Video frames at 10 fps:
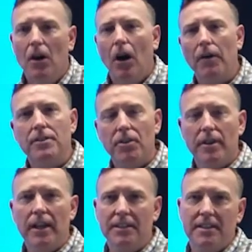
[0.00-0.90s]
All right, so
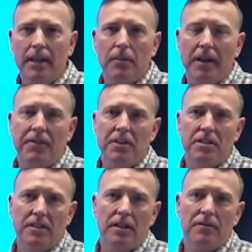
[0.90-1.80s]
the next thing about
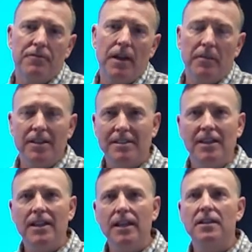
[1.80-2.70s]
this family is
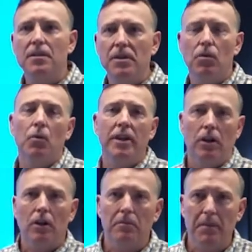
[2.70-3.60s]
it needed to be what we
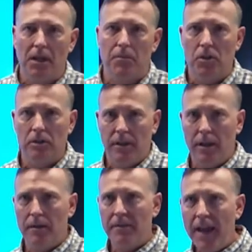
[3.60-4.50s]
called minimal,
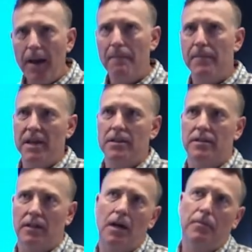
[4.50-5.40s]
and that meant
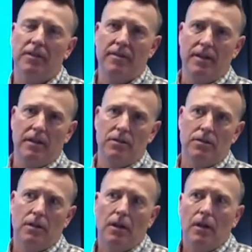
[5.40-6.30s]
a couple of things.
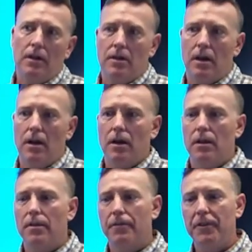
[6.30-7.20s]

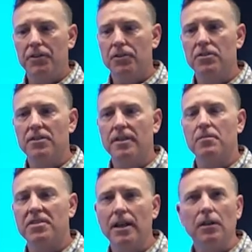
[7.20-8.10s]
The fixtures
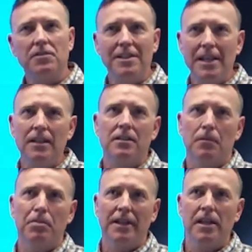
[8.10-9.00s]
themselves needed to
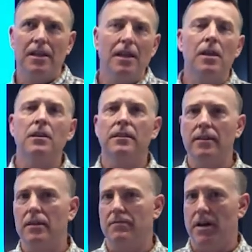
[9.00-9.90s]
blend into
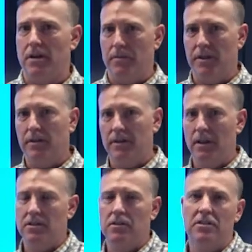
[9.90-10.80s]
the environment
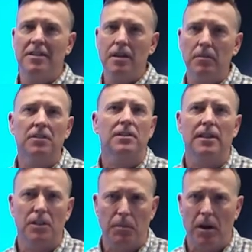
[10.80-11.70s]
as
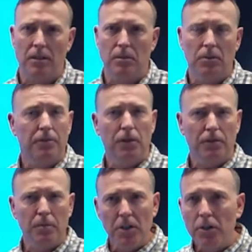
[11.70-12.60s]
seamlessly as possible. If you're
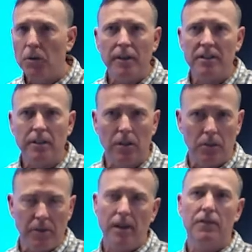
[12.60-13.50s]
familiar with us at all,
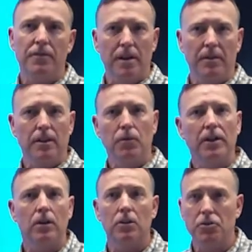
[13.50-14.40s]
we have a family that we
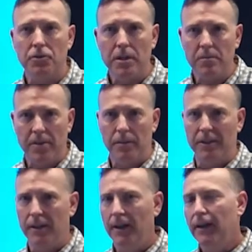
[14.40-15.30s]
call our Stream family.